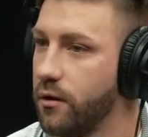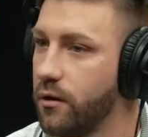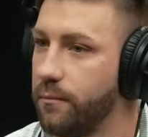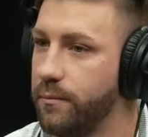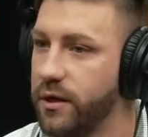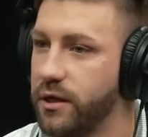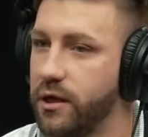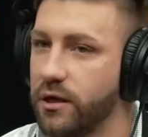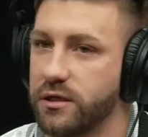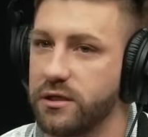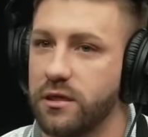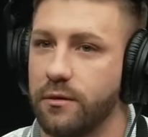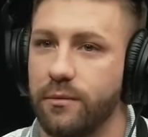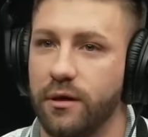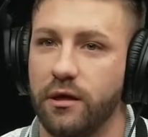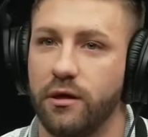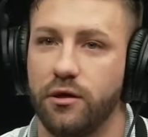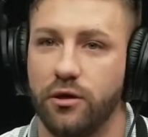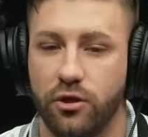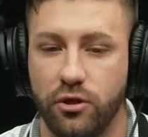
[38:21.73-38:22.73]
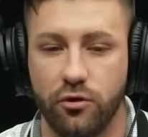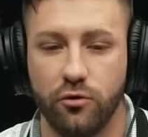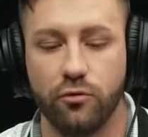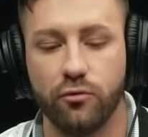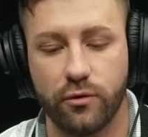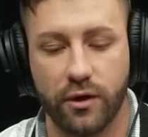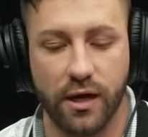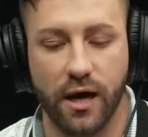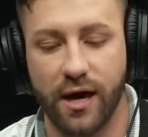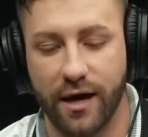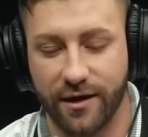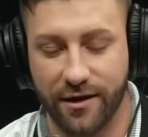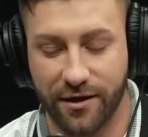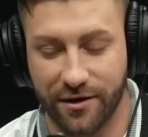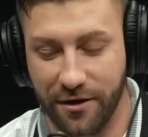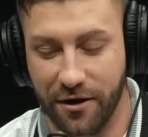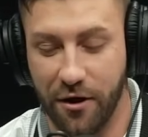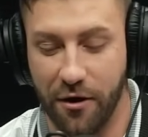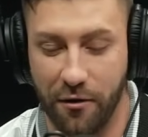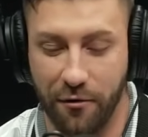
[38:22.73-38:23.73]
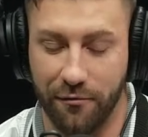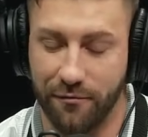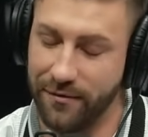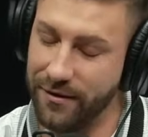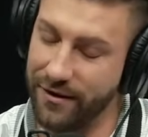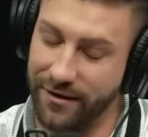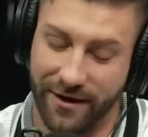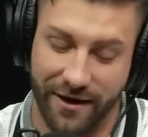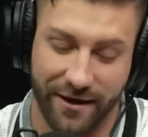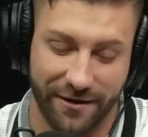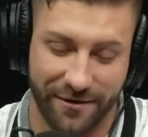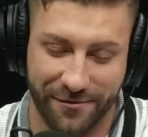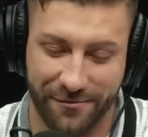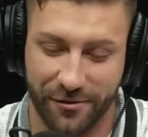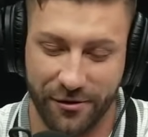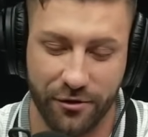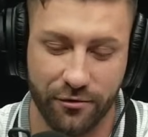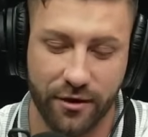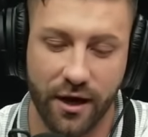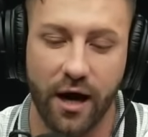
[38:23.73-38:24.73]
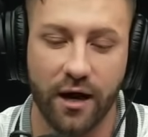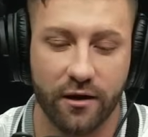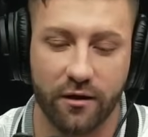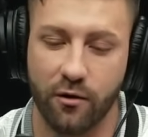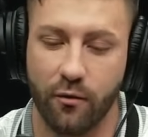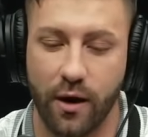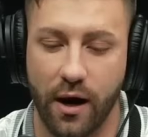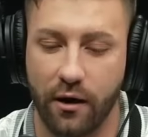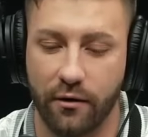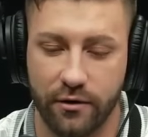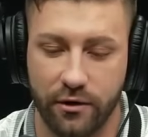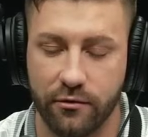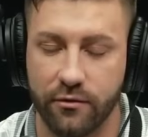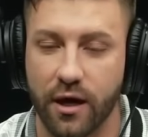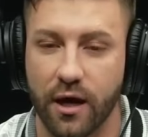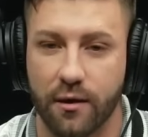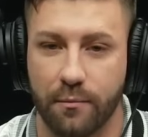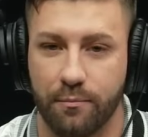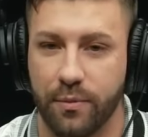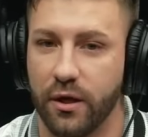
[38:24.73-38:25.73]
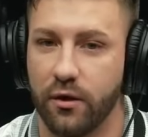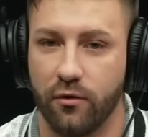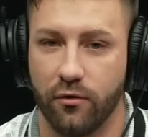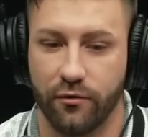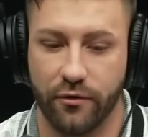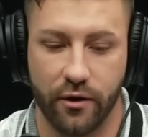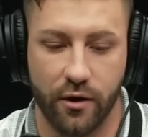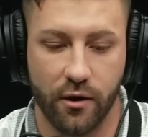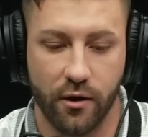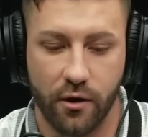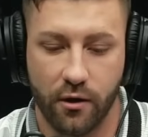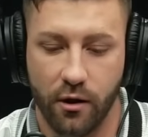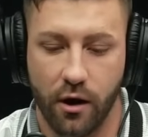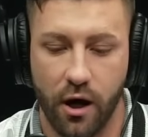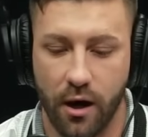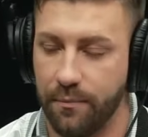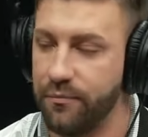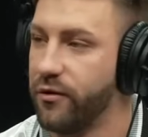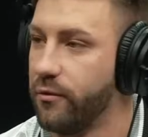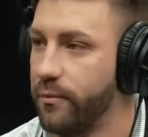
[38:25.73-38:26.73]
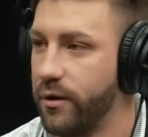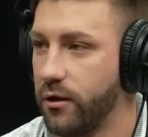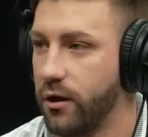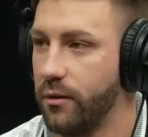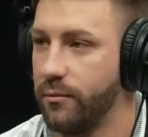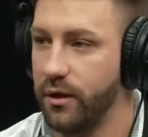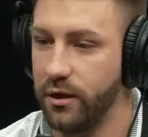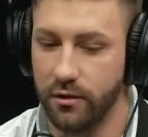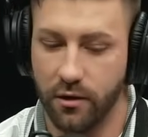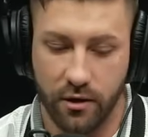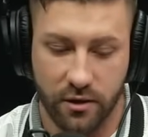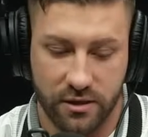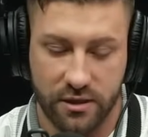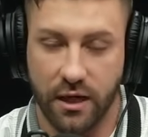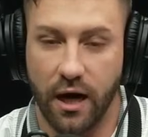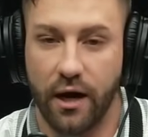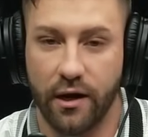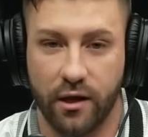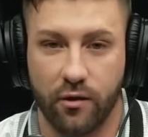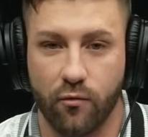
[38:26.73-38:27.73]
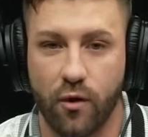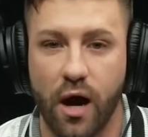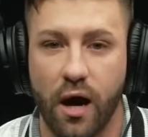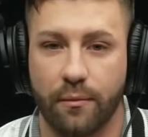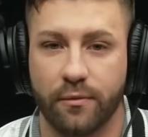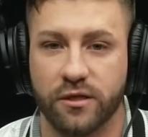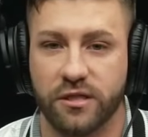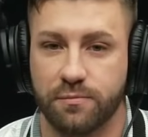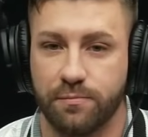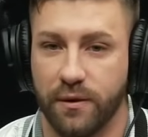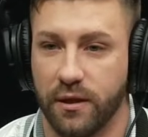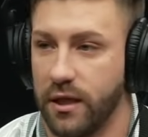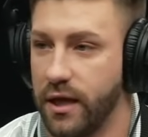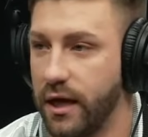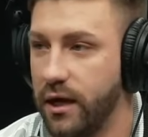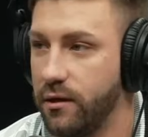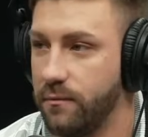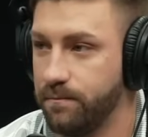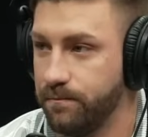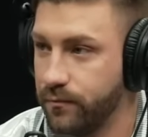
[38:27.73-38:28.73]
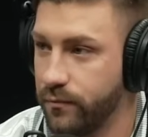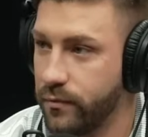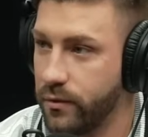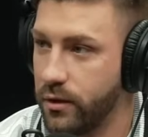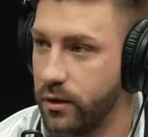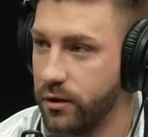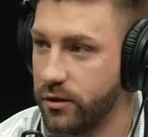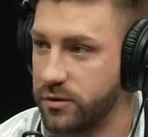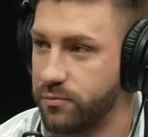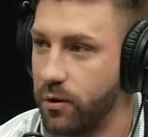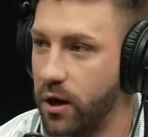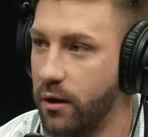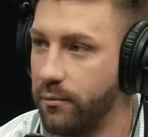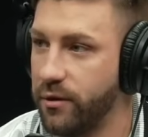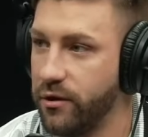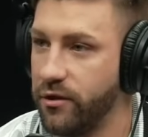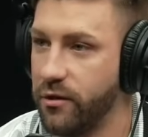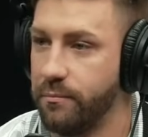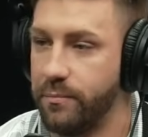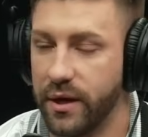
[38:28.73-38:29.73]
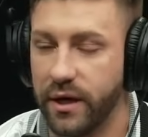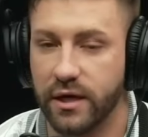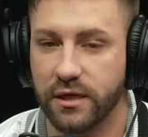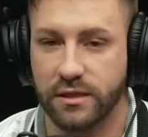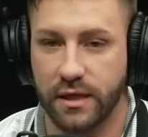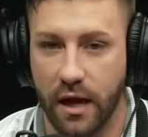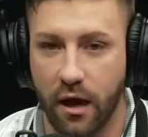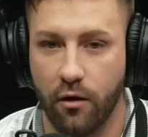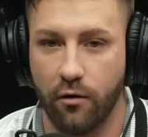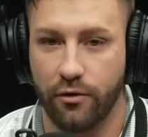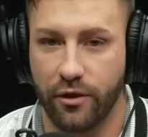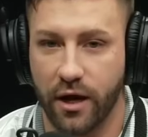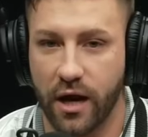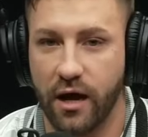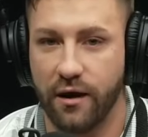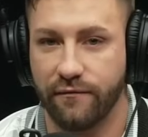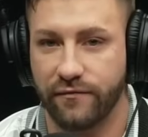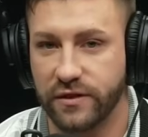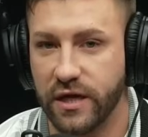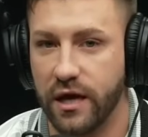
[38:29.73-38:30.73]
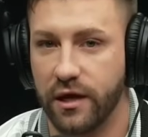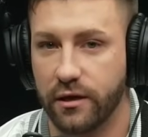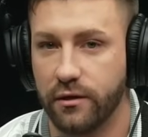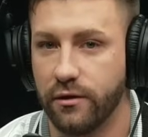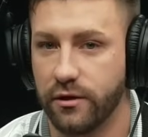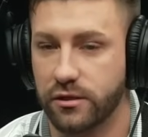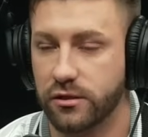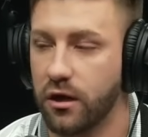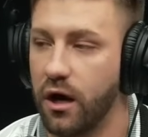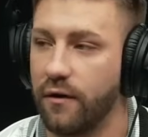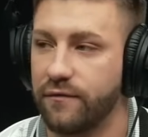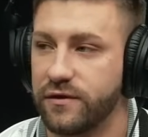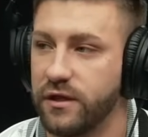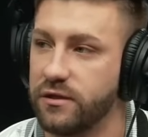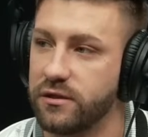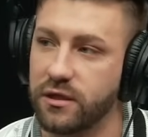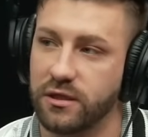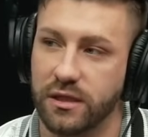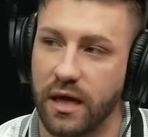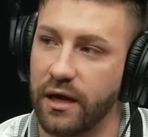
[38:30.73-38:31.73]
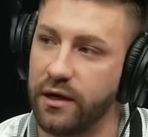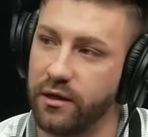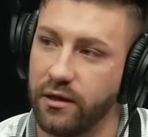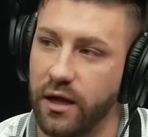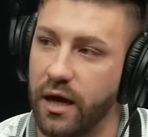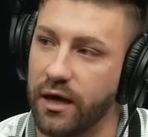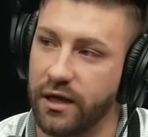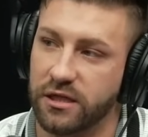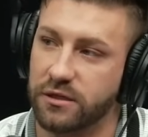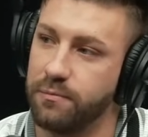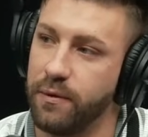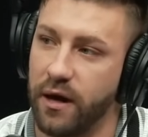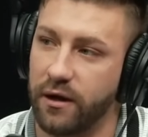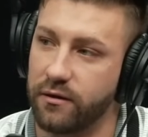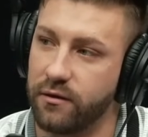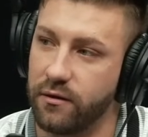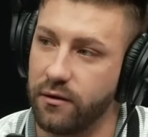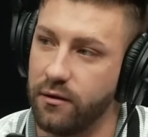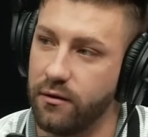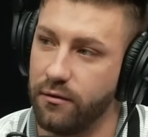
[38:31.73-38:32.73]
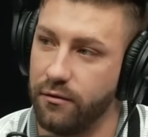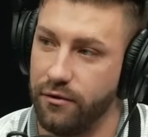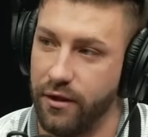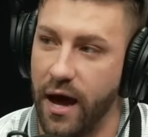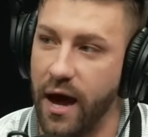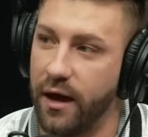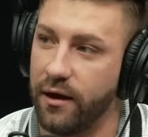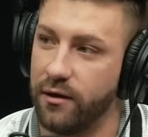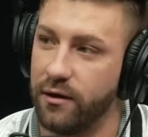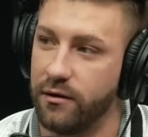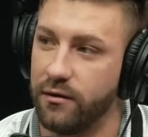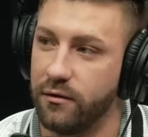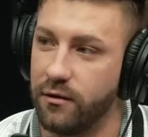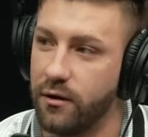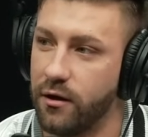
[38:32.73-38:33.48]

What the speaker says: because to me, you gotta go. You gotta go out and you gotta build up the middle. I mean, signing Robert Spillane is probably the biggest L that I have taken this offseason, because I did not expect that. And